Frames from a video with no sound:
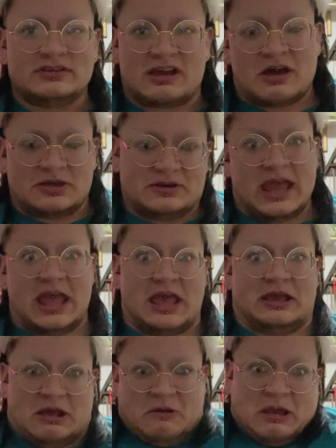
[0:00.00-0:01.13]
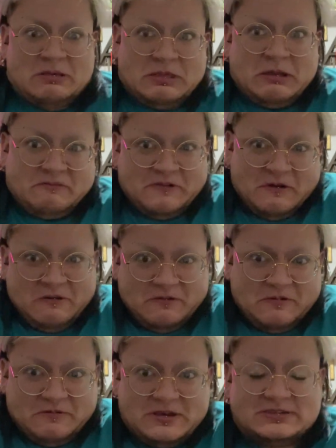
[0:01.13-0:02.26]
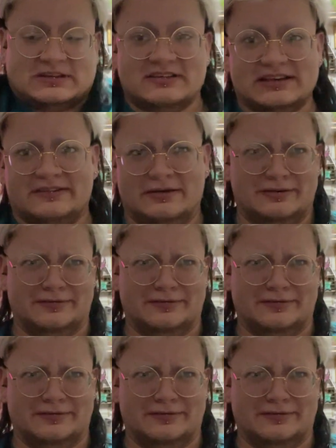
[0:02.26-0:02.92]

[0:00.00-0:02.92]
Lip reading: no, you can't go out there for no real reason. I was like,